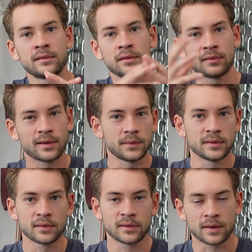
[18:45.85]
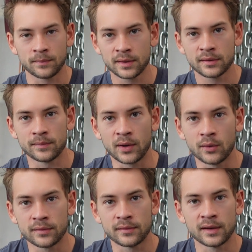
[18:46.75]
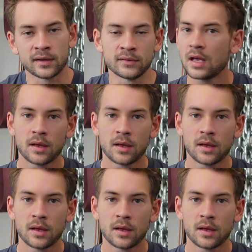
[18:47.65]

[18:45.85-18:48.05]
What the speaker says: there's like a billion bones in there.